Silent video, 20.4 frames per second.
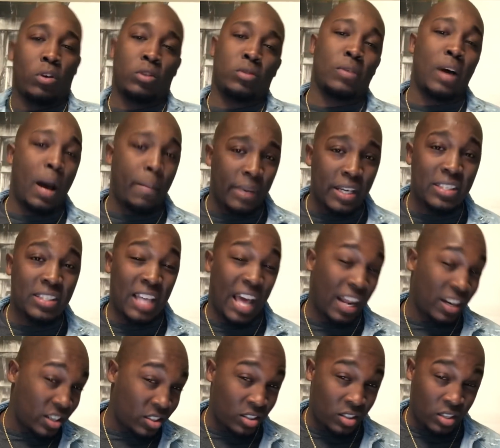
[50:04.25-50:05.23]
So I'm
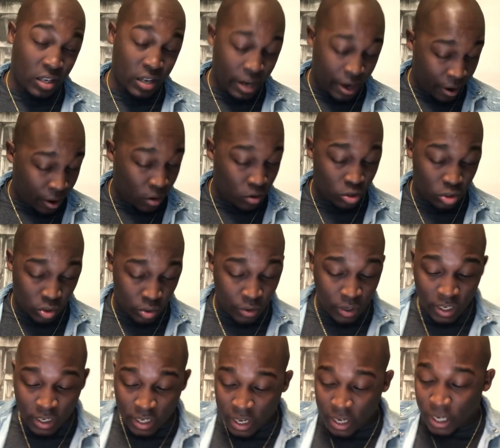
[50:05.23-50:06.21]
excited to see Ariel's
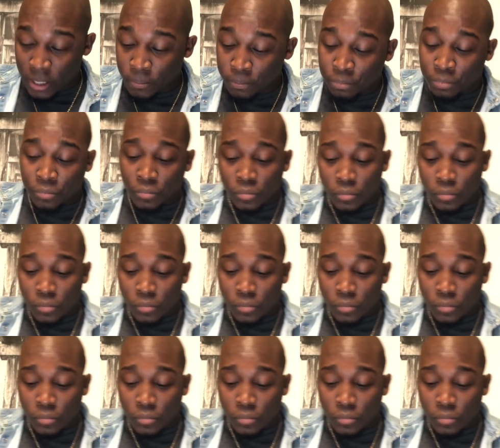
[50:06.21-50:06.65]
storyline.